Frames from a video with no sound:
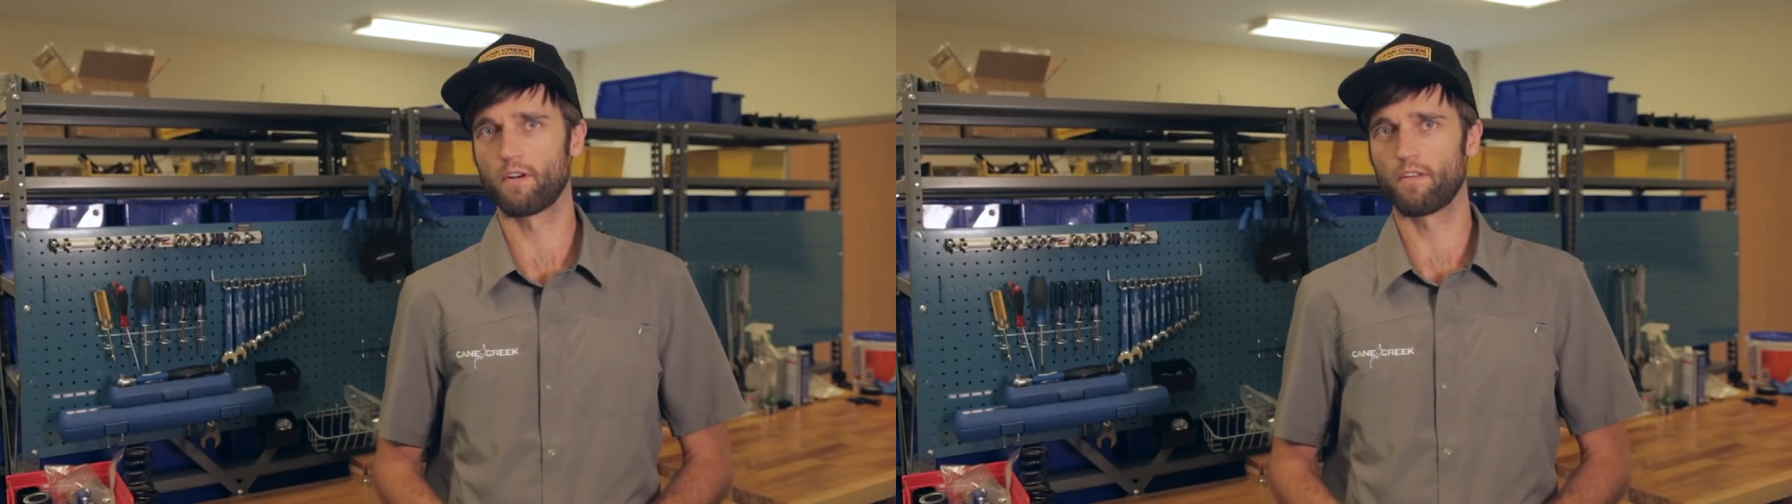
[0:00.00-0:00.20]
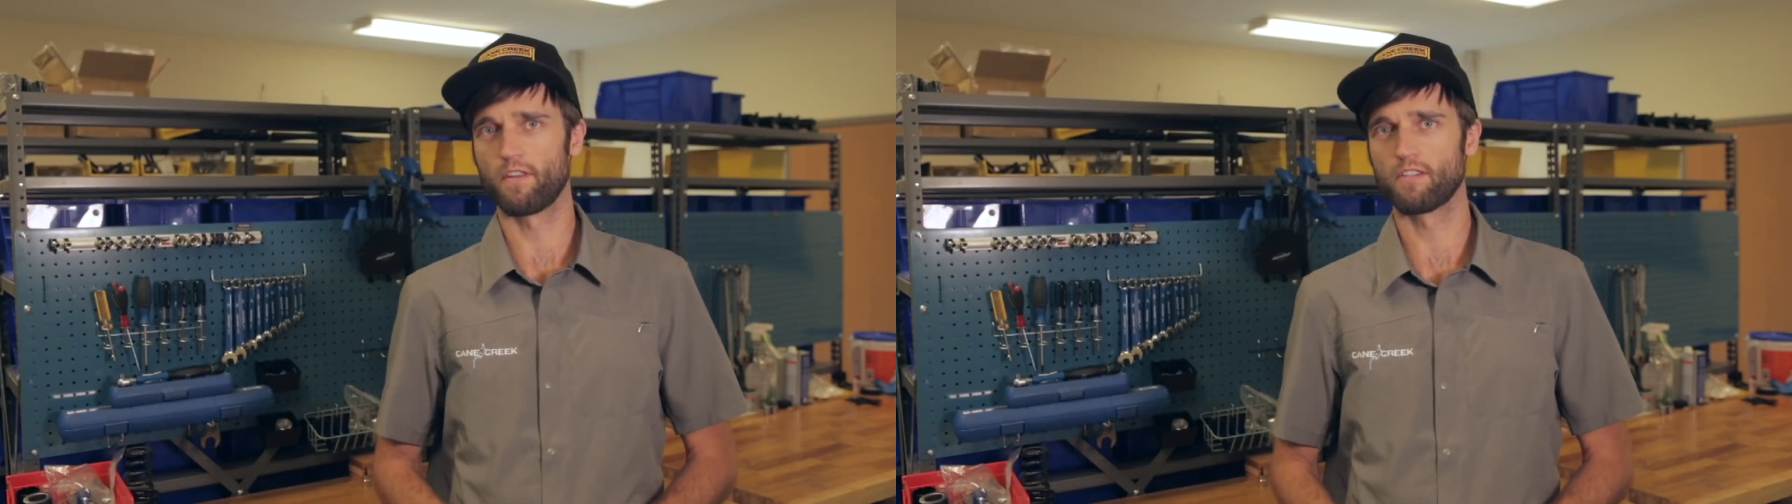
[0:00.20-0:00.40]

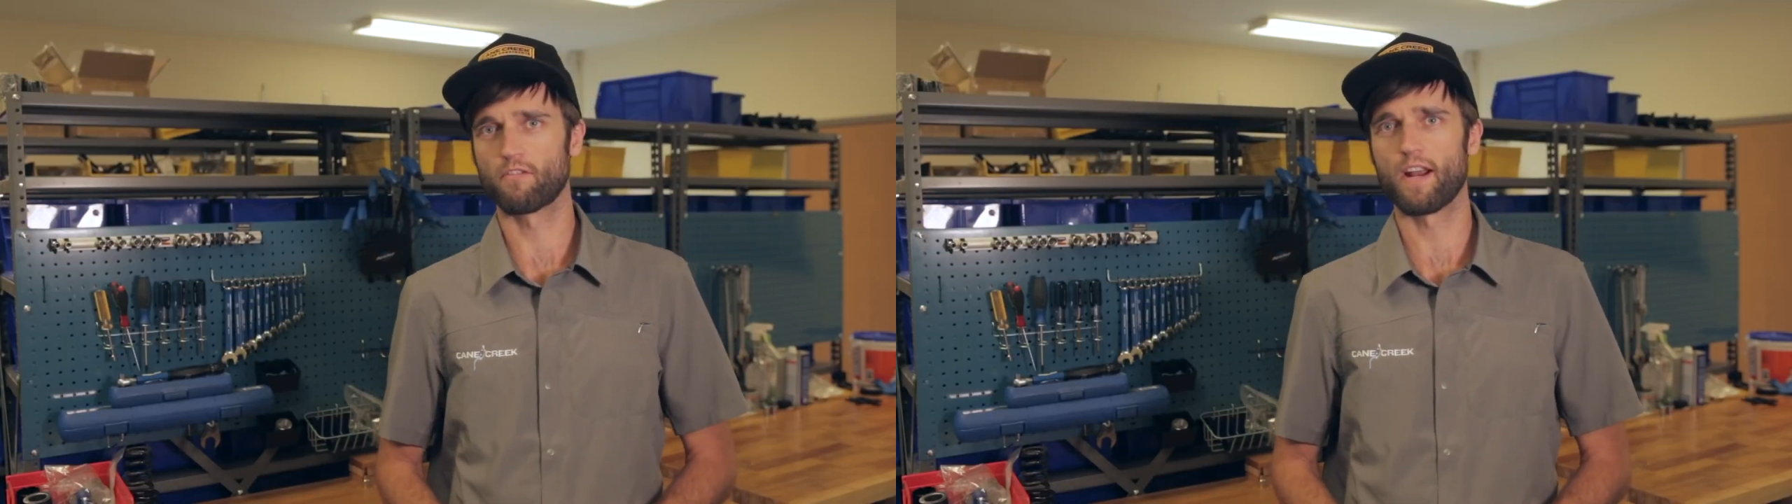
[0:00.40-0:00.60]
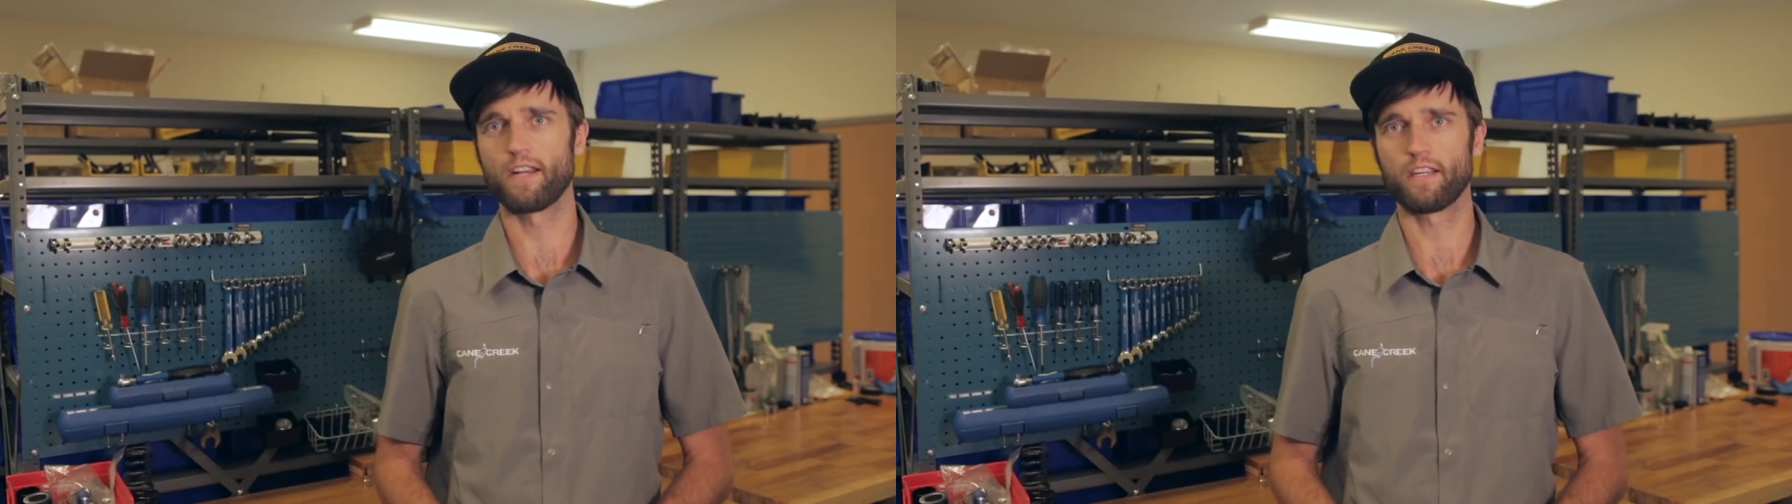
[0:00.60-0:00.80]
under these
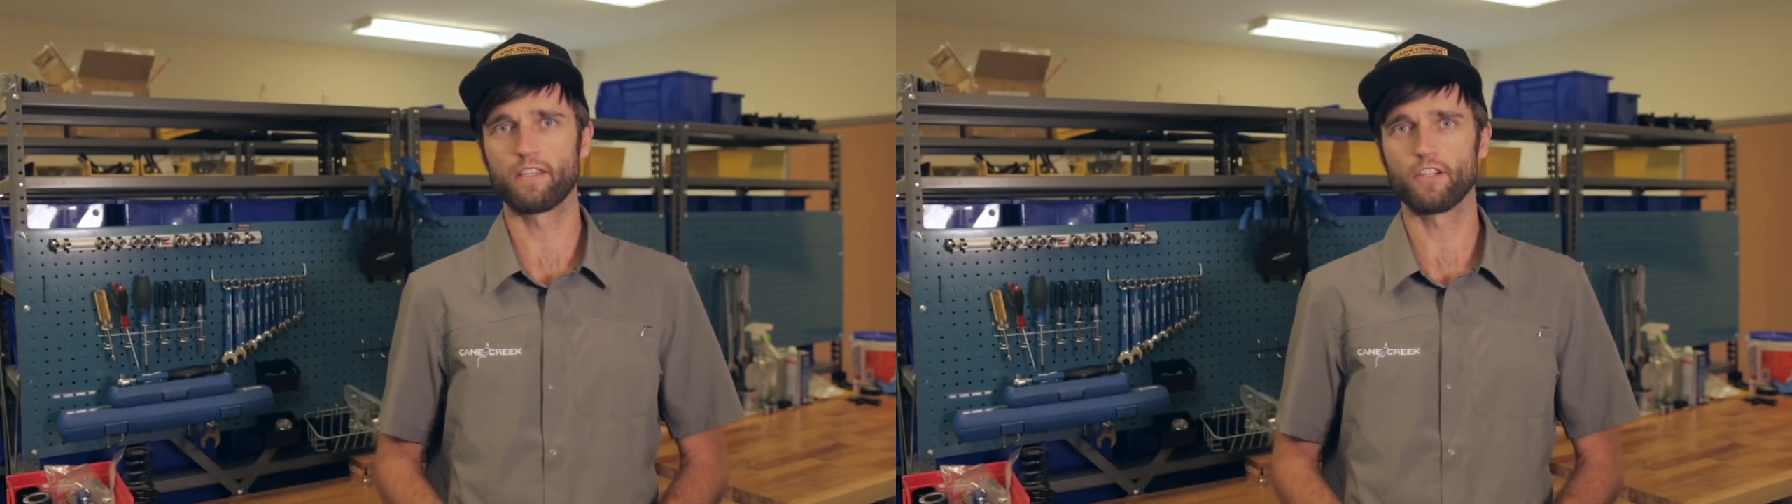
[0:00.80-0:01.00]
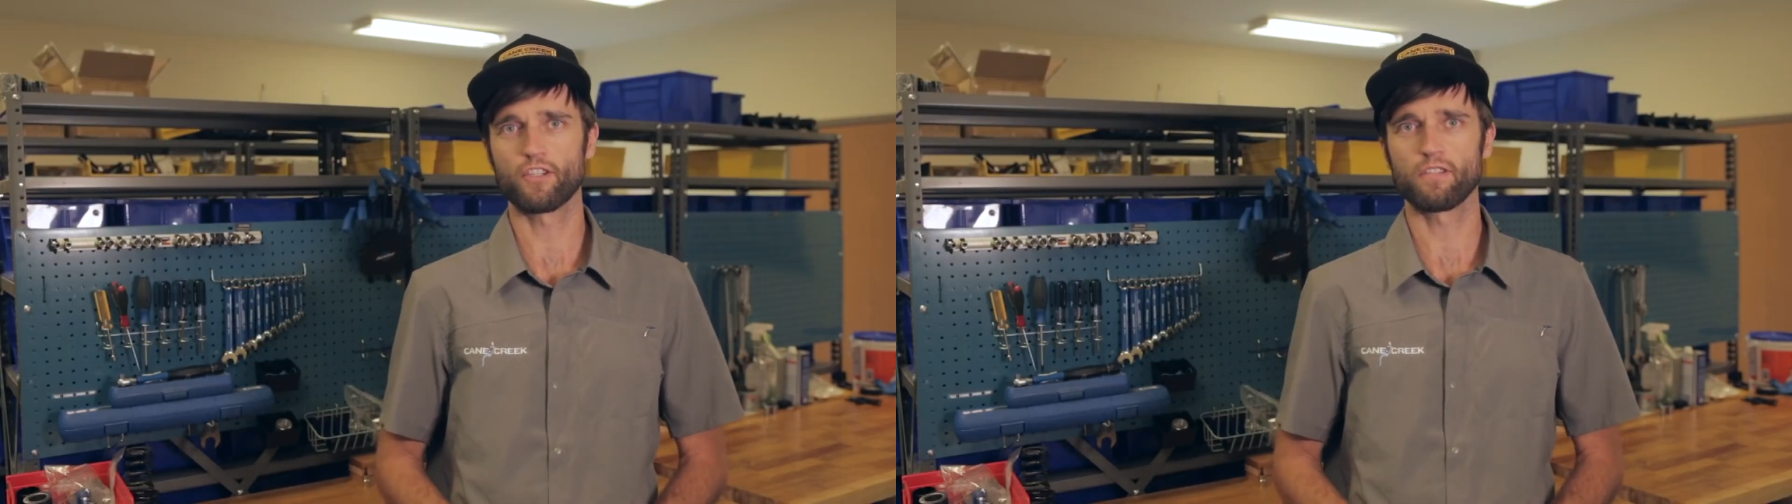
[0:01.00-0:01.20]
riding
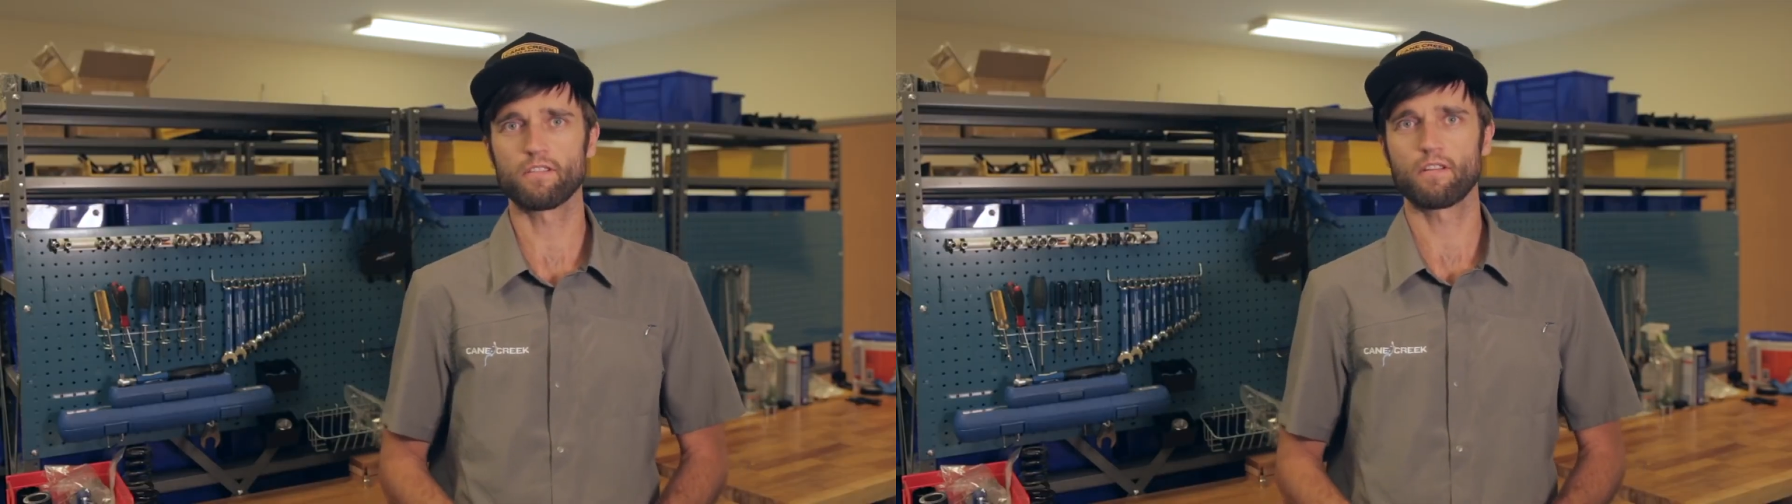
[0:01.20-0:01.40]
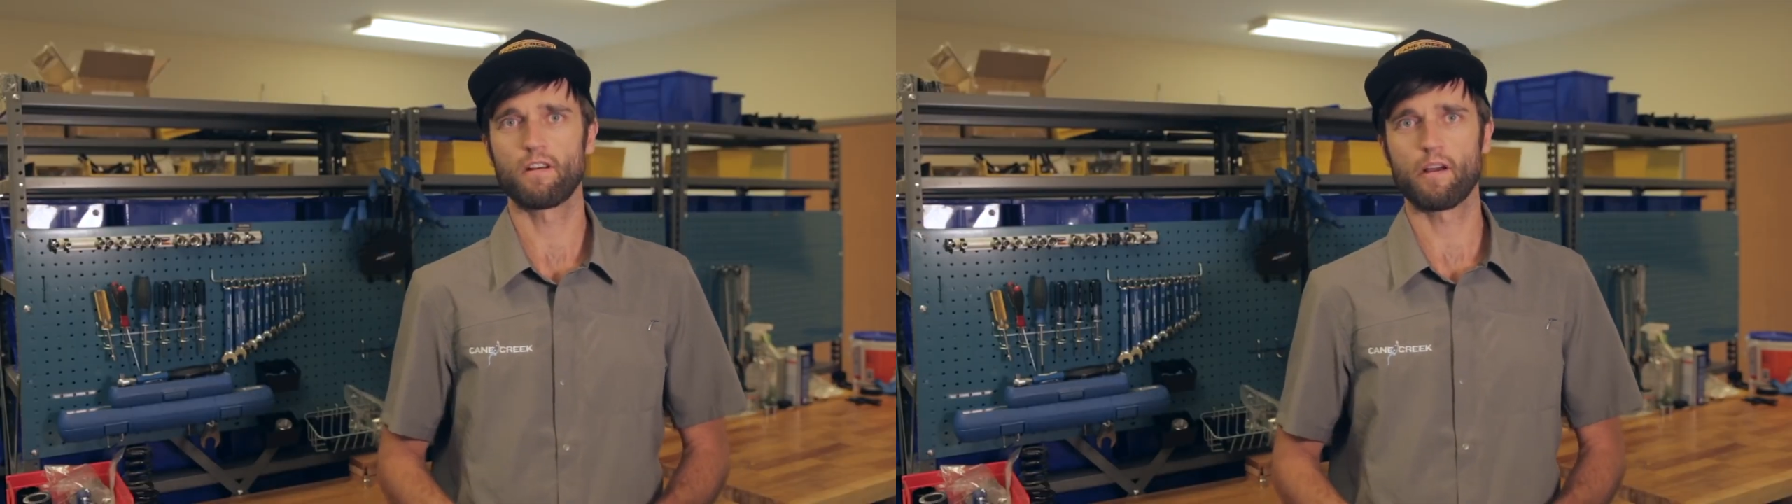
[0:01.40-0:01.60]
conditions,